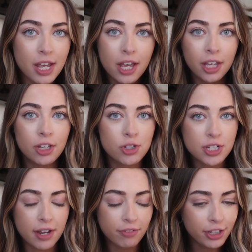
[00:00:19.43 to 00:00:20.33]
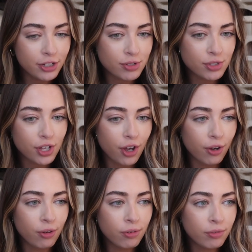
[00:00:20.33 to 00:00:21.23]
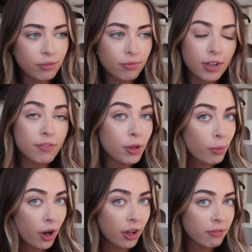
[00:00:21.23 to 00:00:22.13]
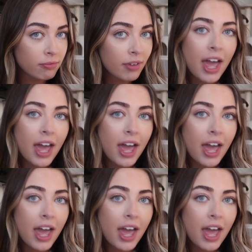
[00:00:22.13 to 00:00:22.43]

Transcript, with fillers: you should definitely do so if you want.